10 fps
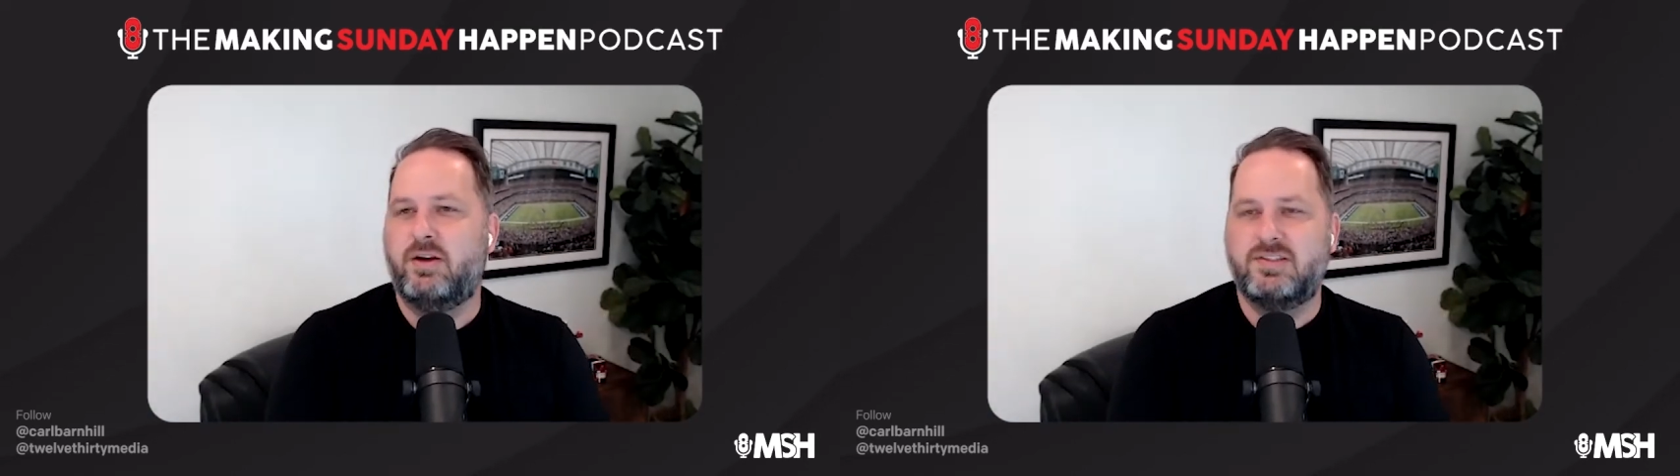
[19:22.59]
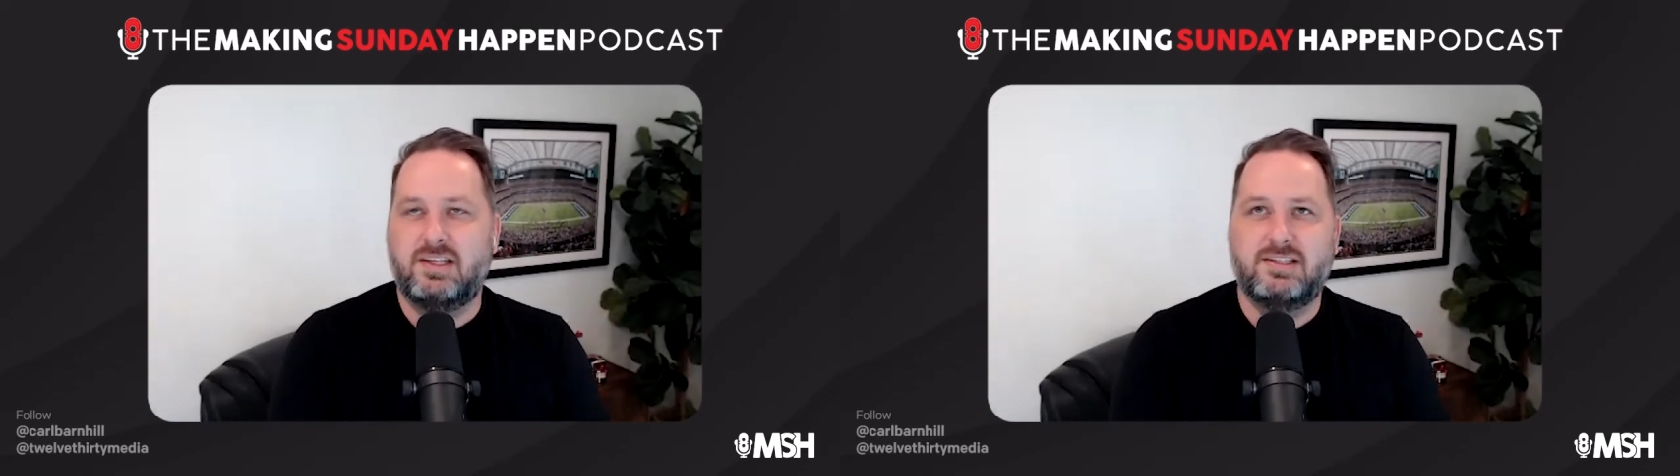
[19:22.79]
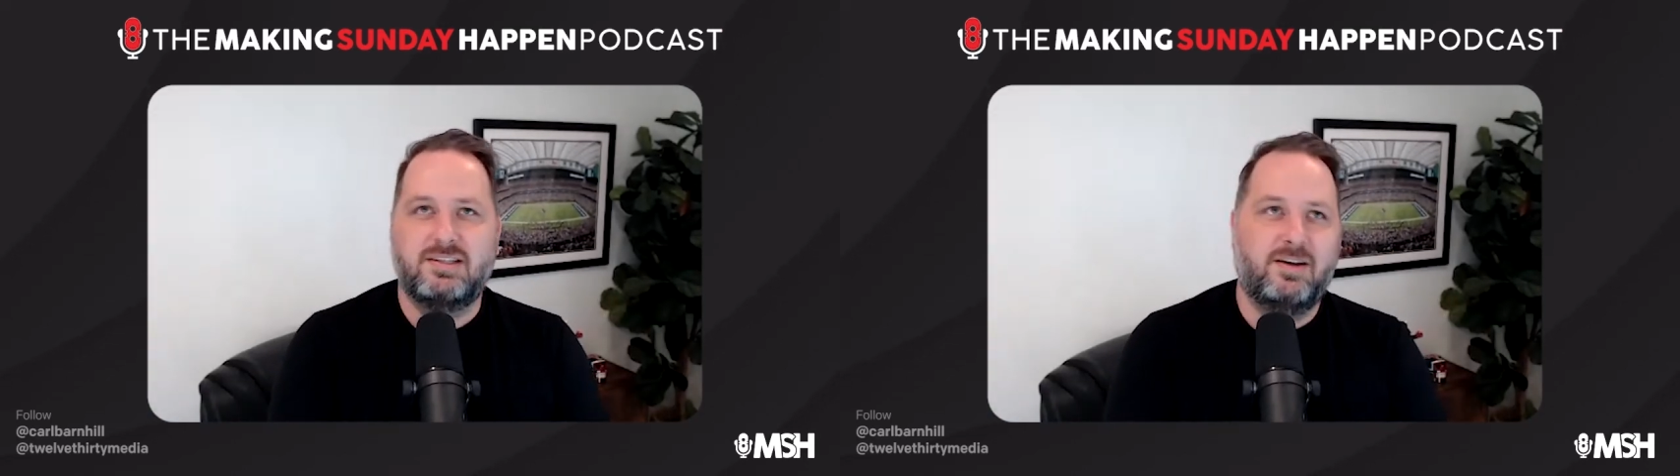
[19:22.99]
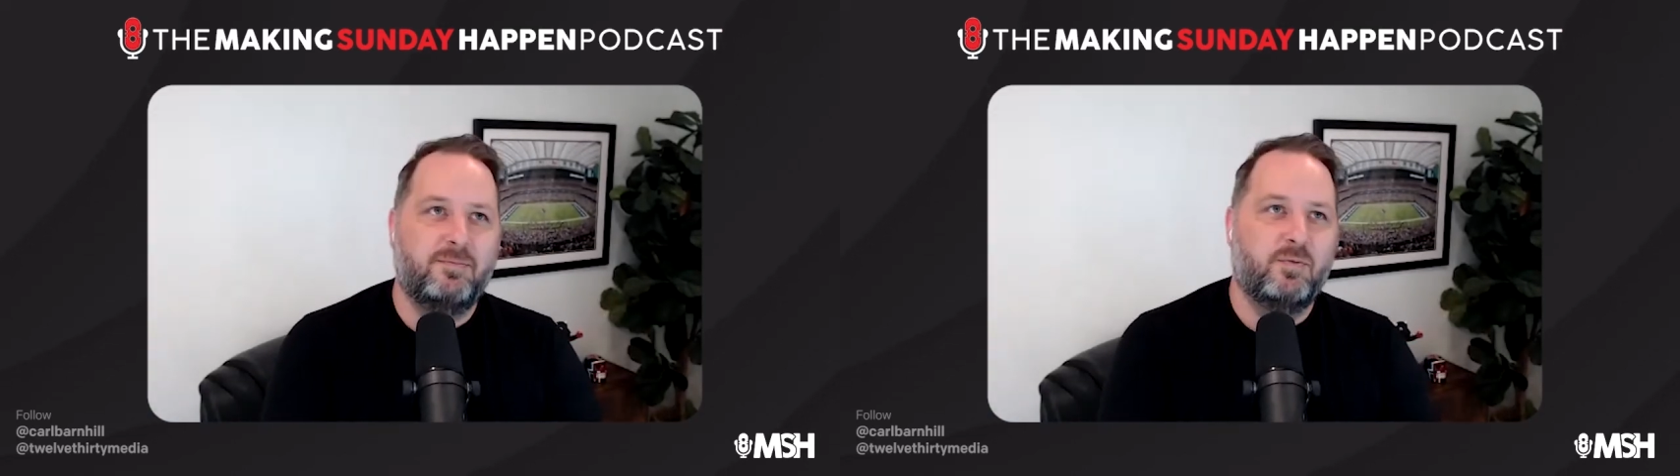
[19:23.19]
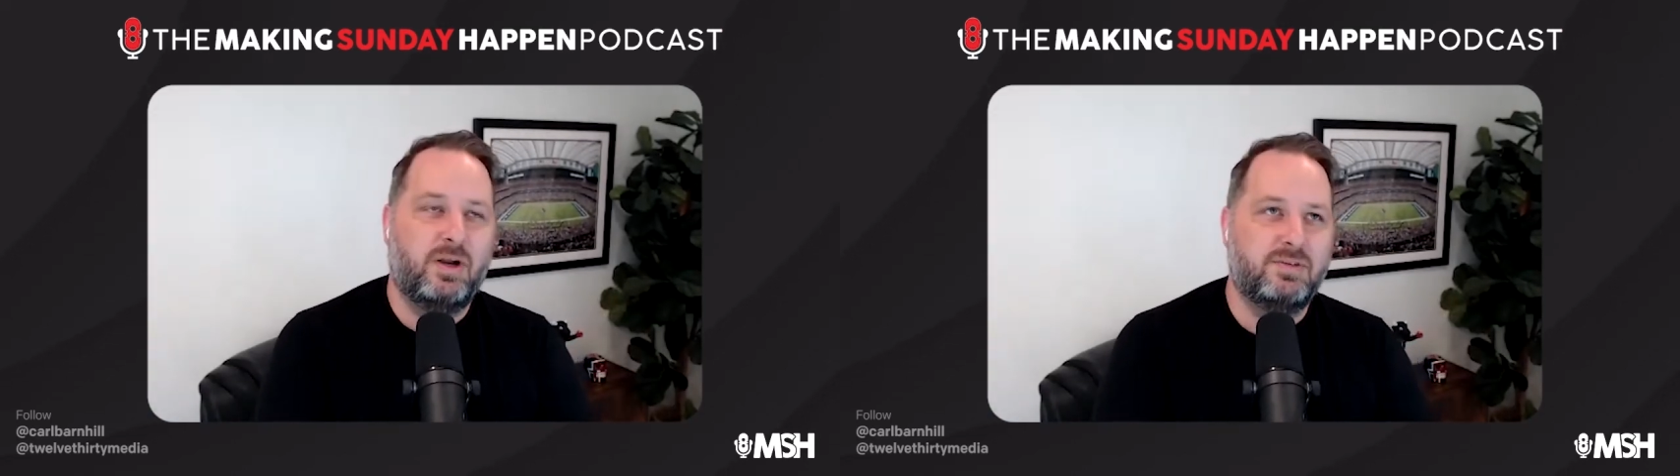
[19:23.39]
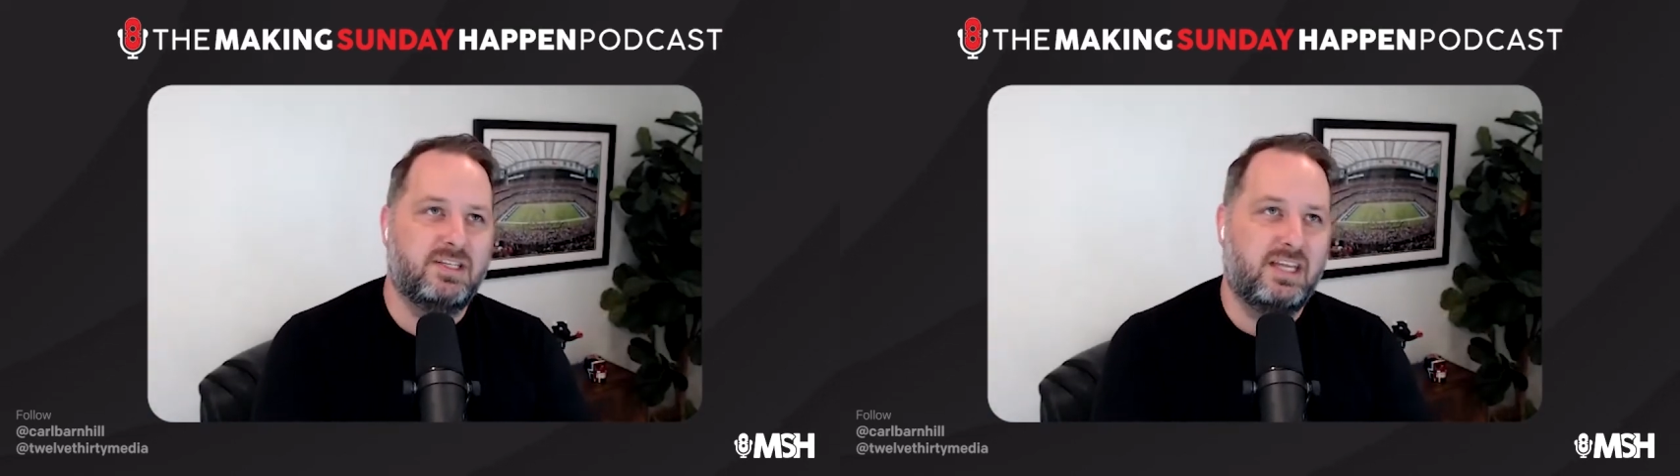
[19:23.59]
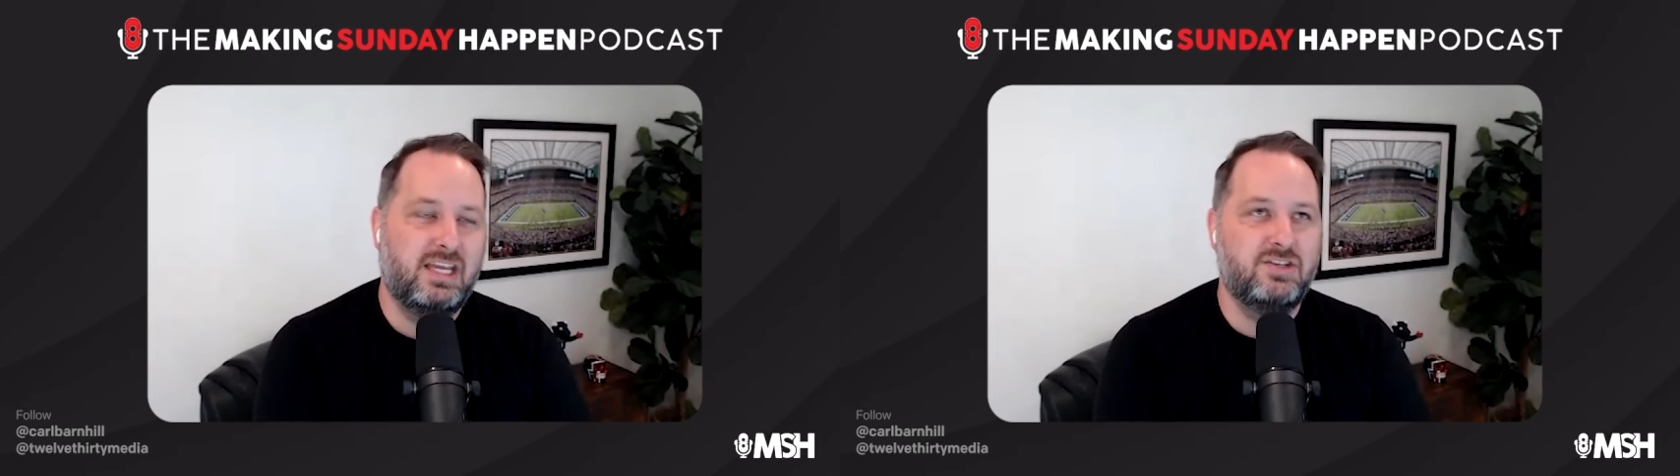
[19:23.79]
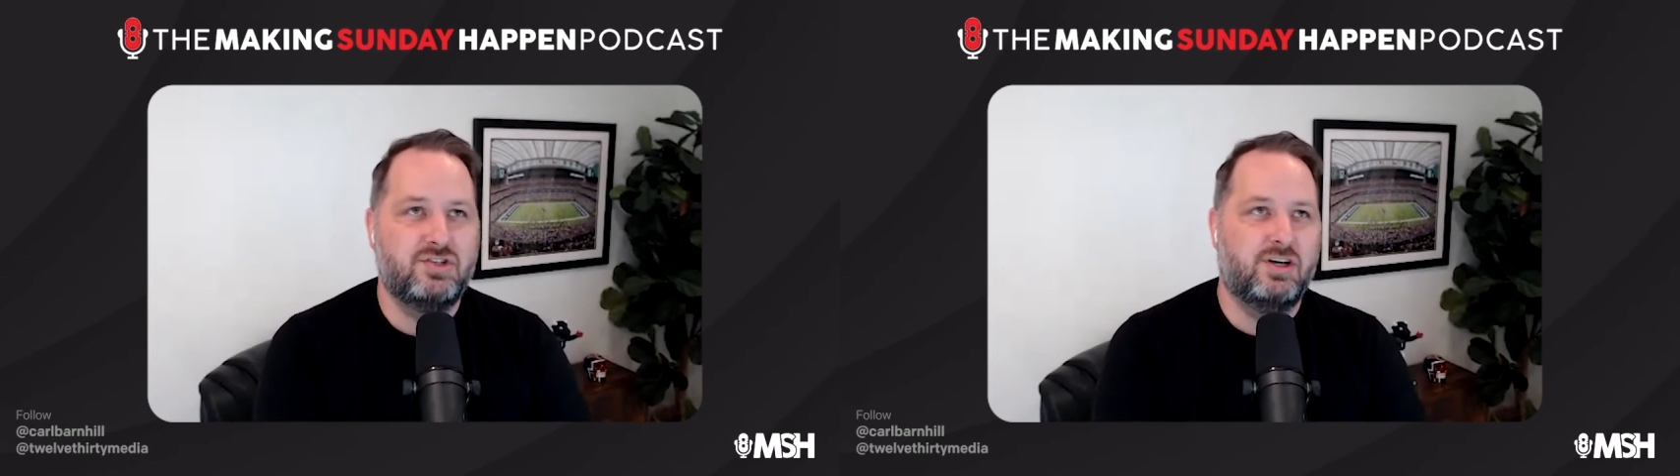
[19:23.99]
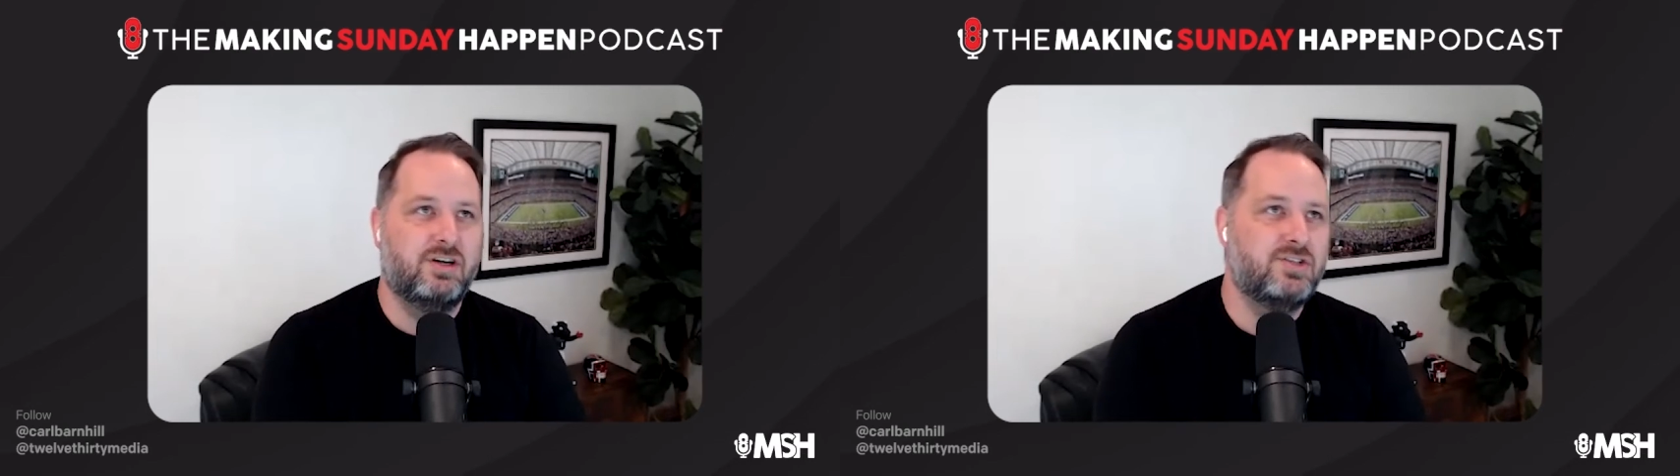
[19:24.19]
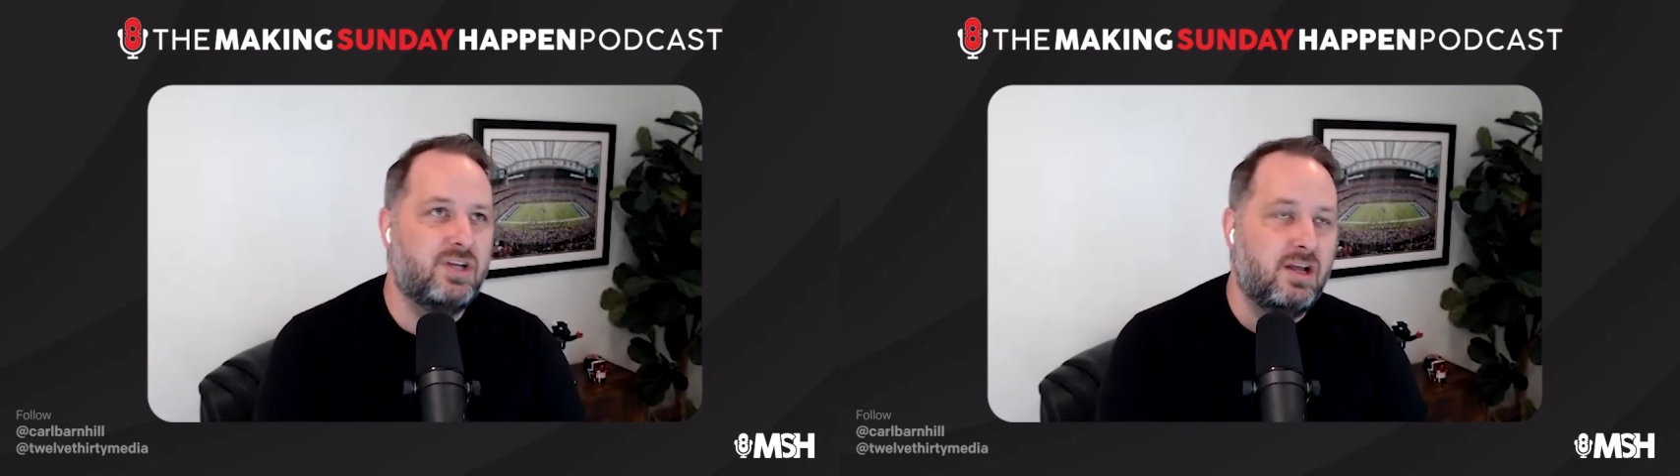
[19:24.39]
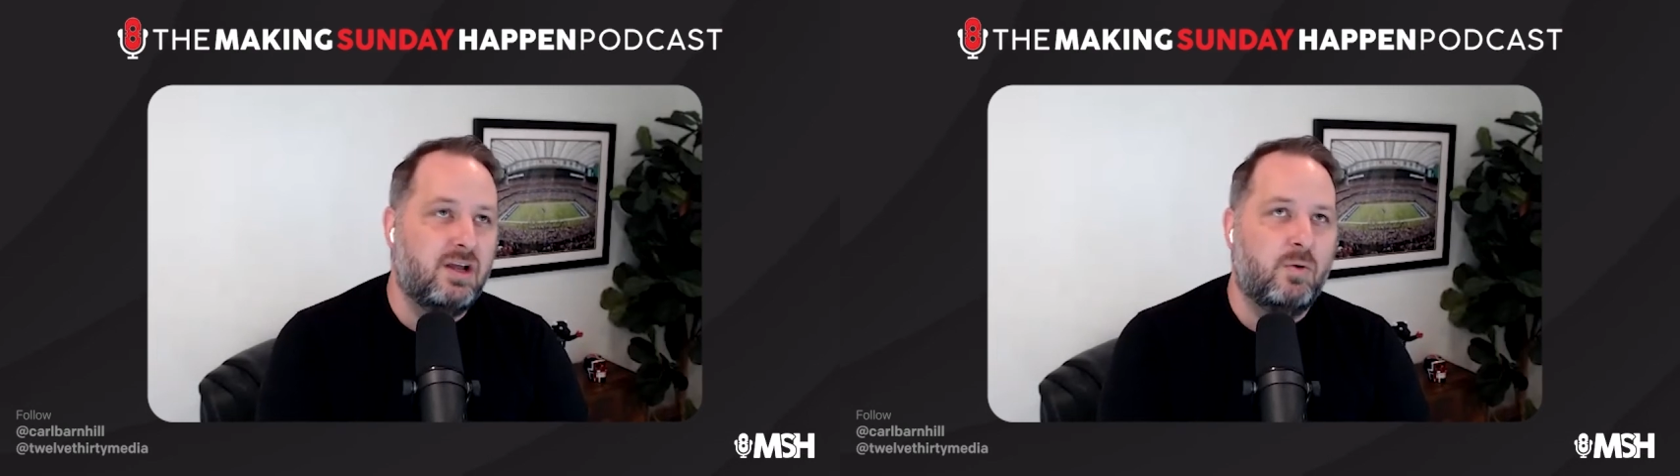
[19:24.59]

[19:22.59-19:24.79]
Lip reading: this, when I was in kids' church,